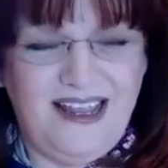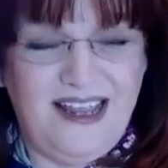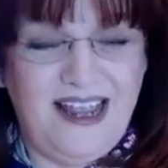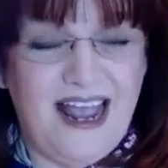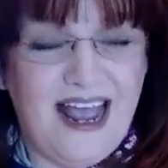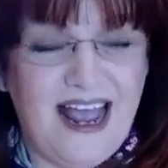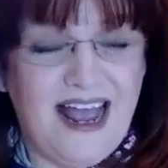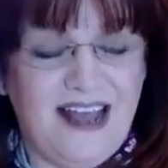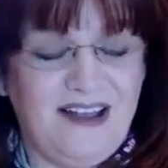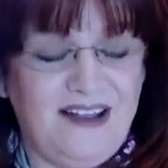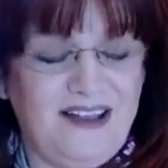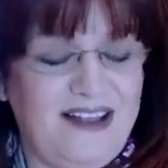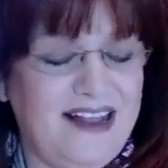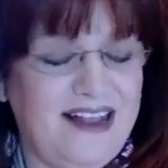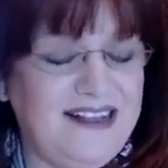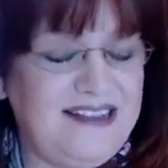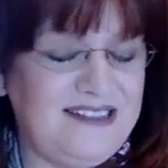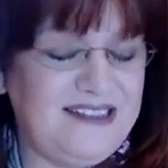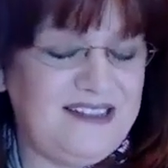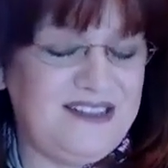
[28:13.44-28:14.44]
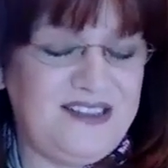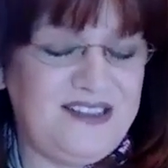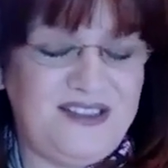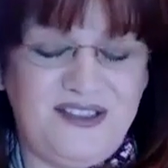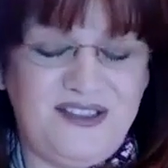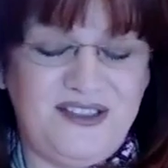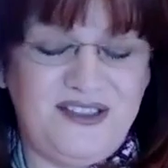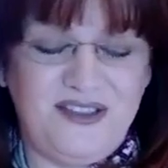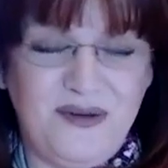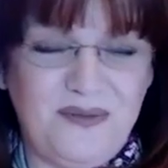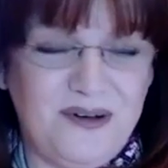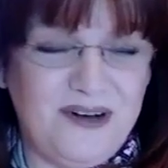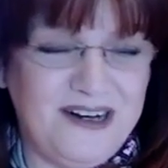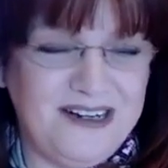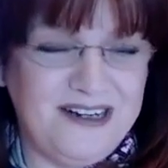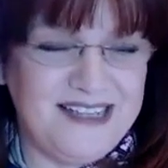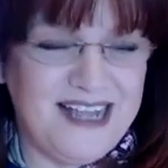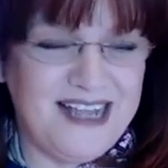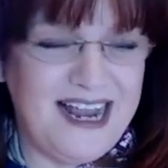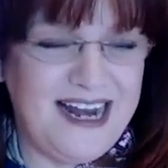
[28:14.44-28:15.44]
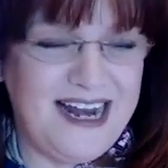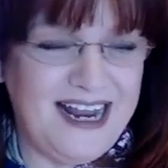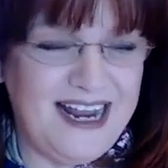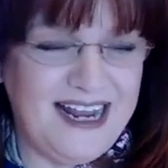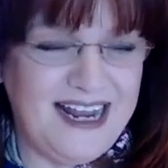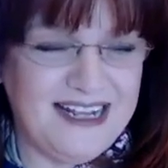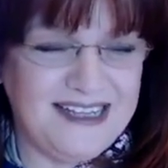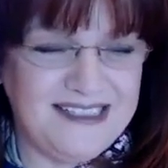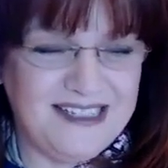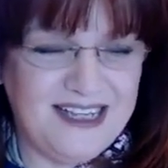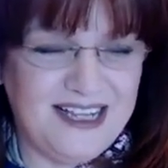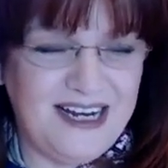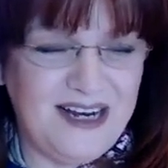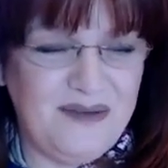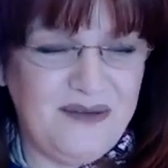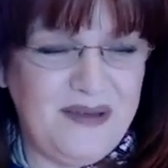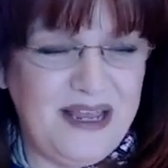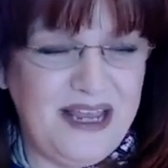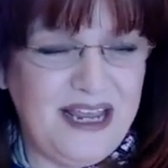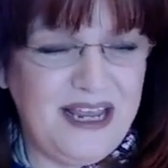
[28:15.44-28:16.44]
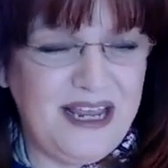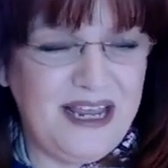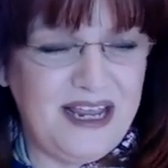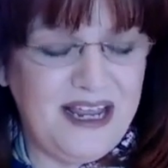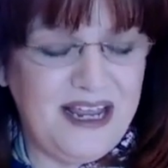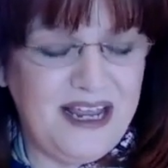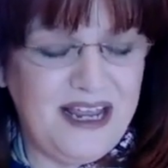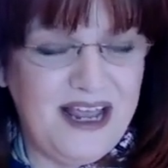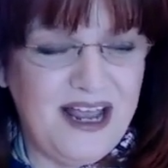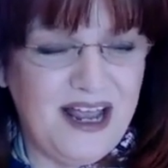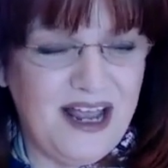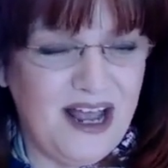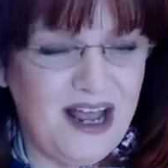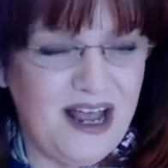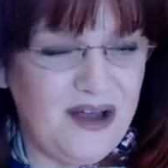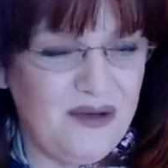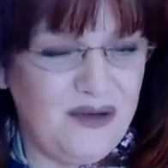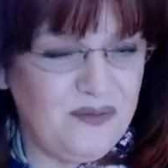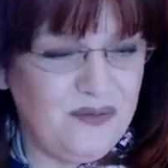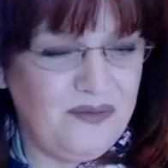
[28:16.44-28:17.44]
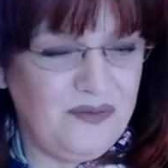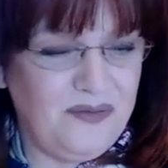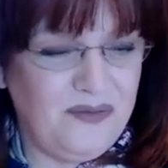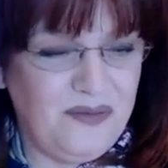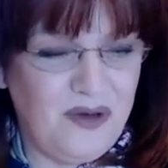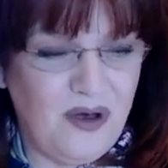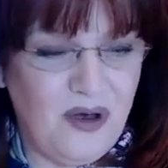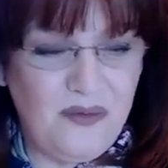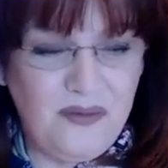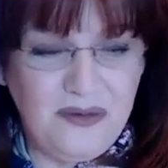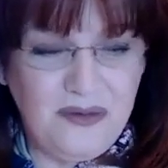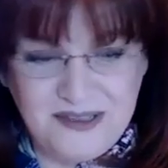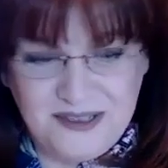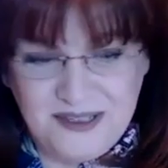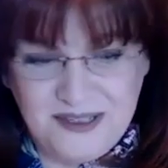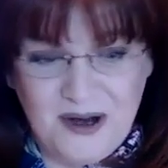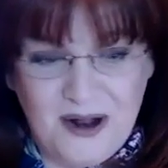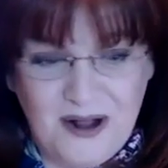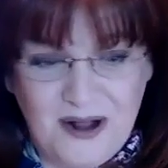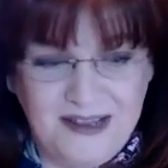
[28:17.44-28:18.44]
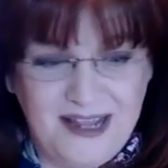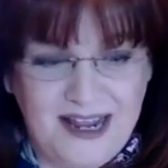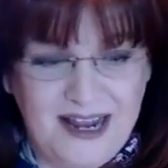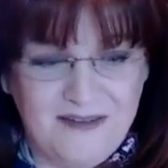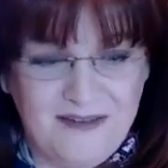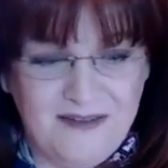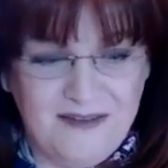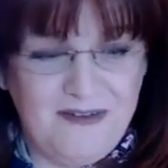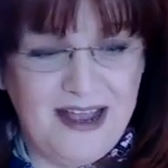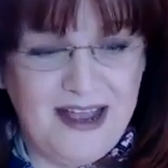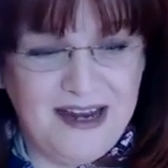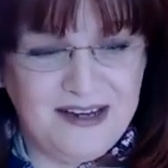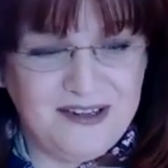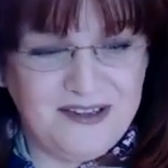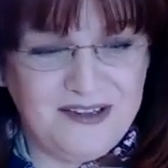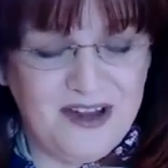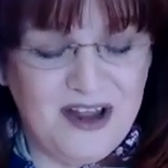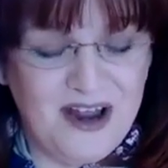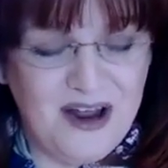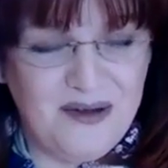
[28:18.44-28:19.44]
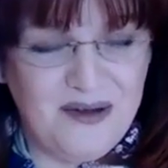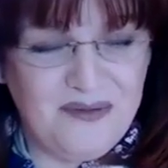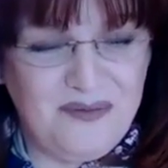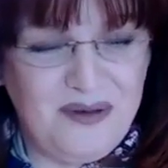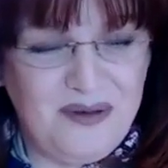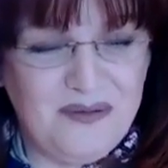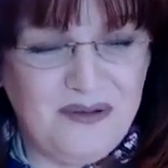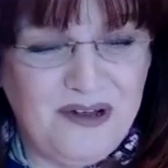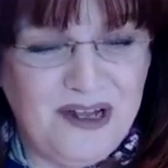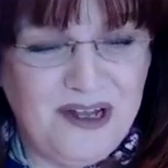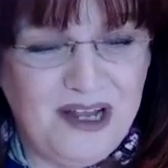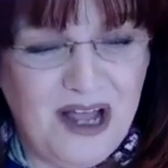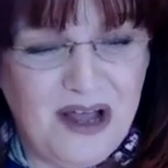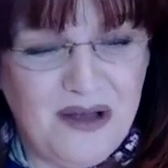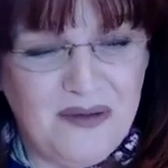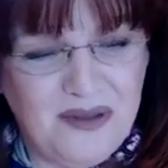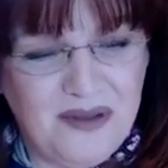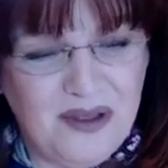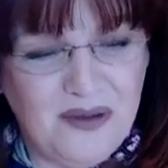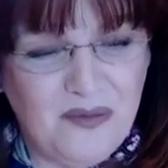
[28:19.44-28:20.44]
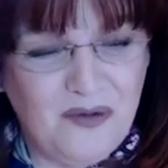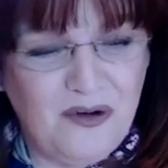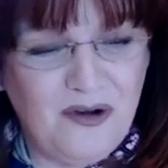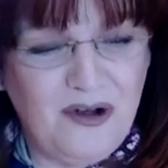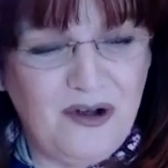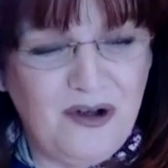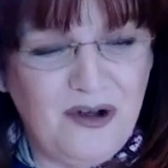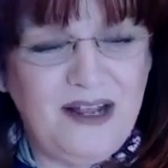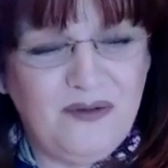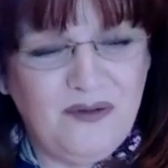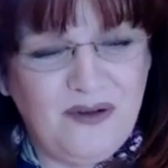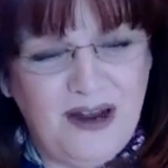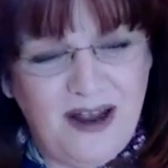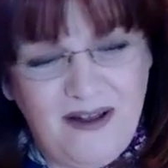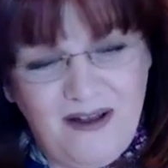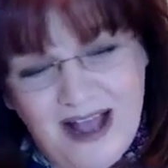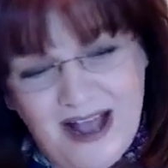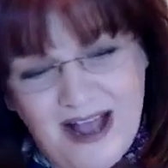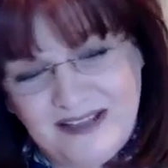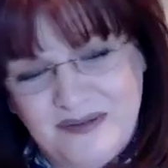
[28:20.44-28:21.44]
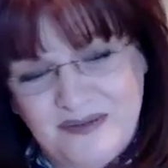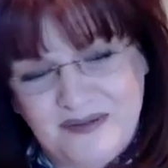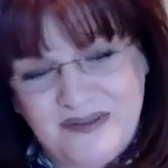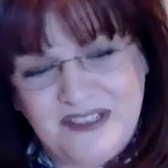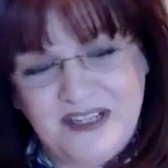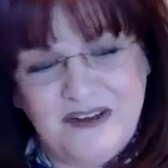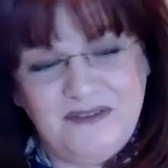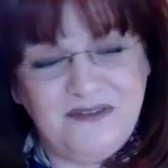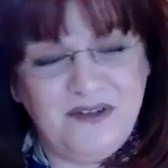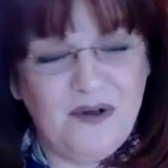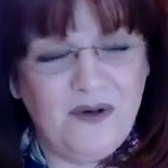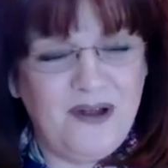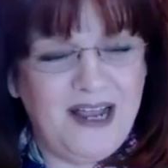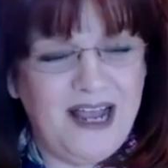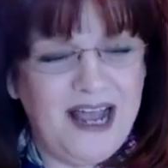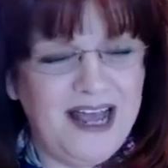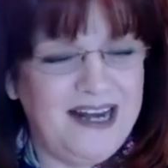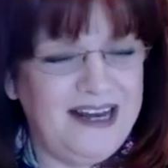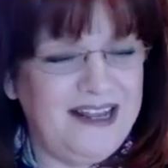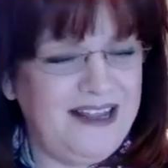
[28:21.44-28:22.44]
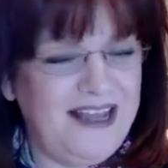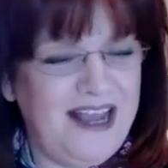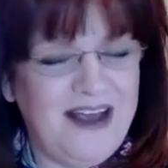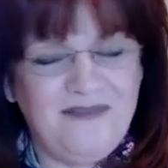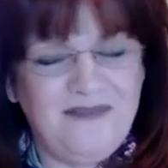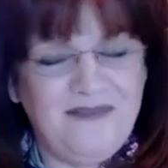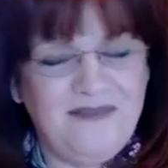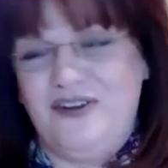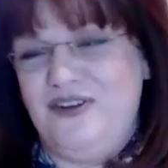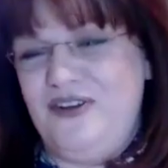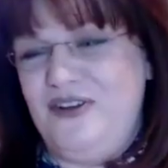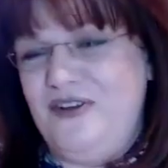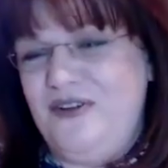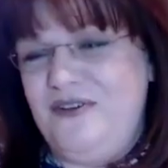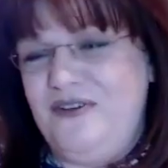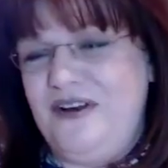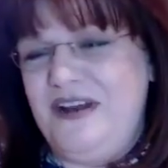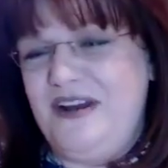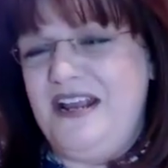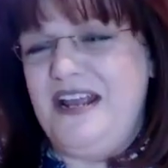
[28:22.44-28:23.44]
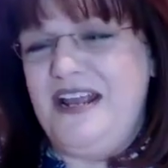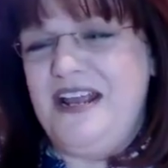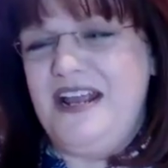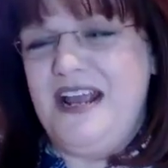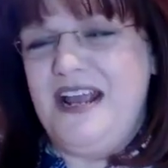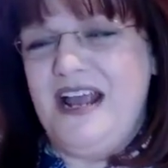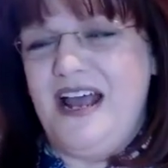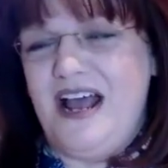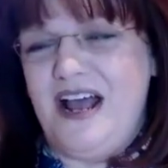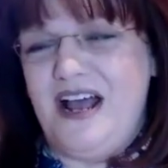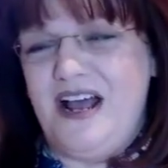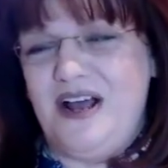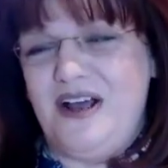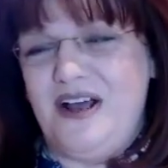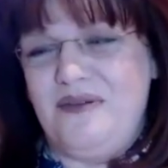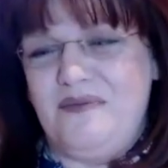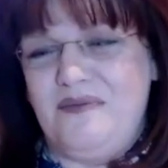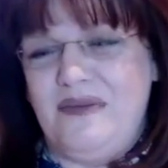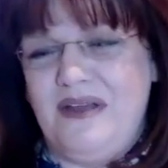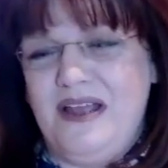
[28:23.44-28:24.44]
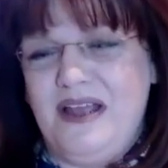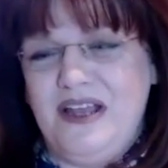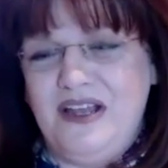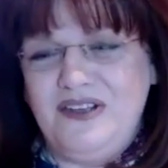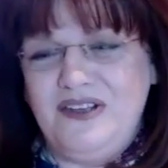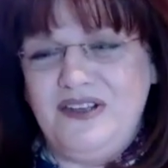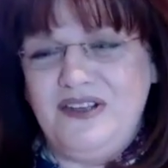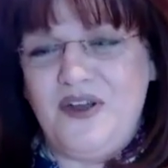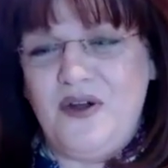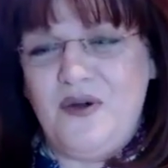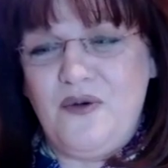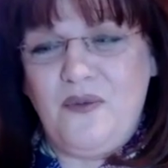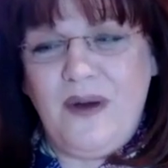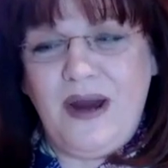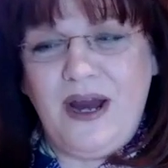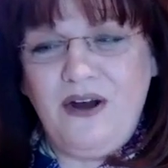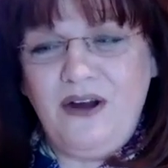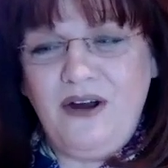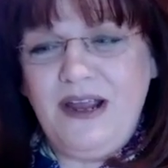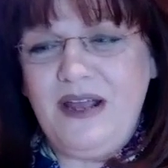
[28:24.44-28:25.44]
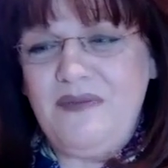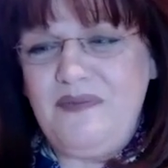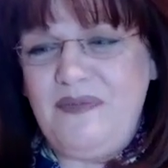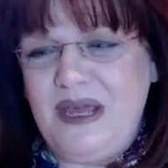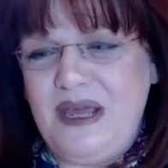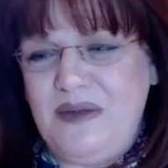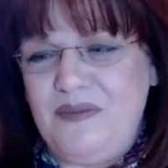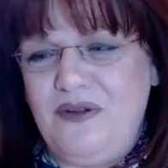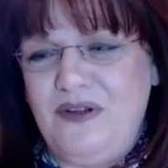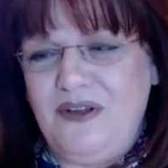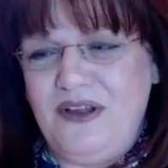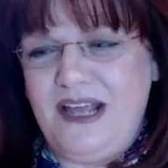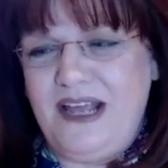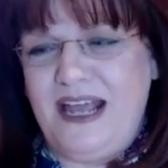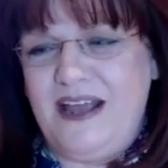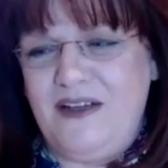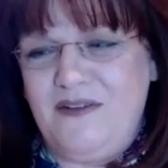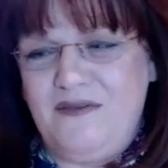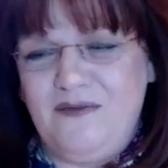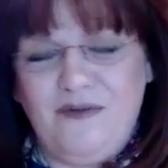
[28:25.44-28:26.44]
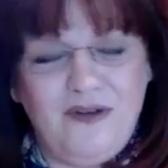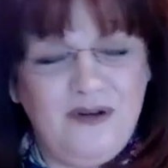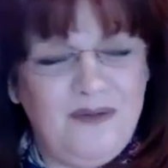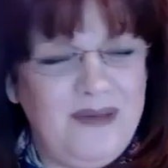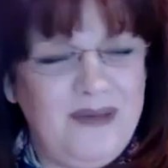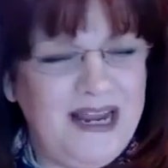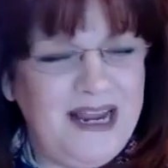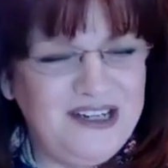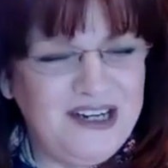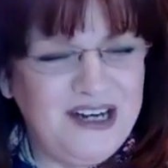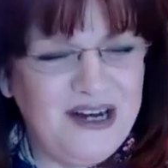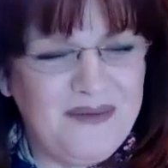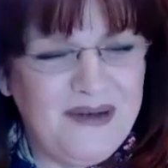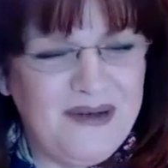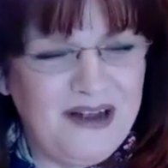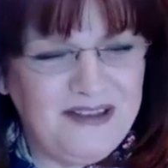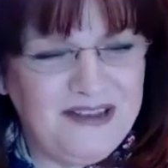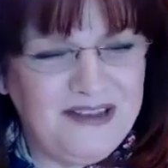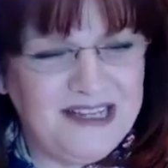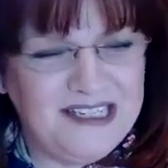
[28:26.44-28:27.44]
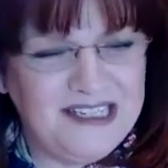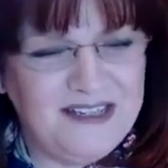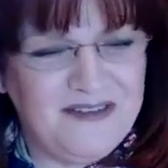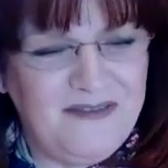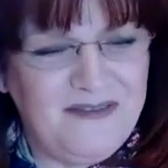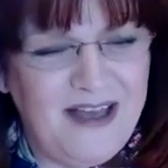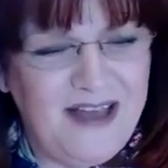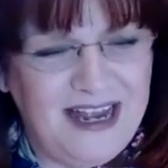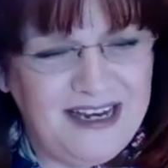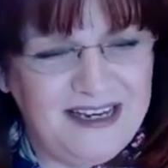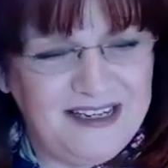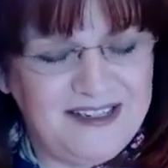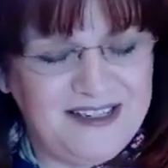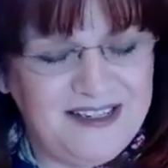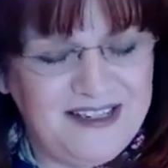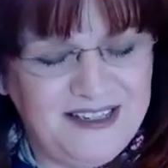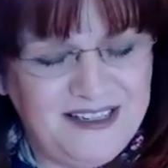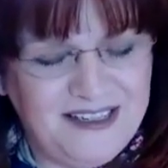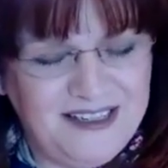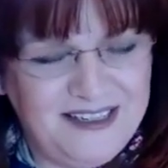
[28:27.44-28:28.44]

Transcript: Yeah, that's super exciting. It's going to be almost an all-day event. People can come in the morning. We have got some stuff going on in the afternoon. So where can people get information about this event?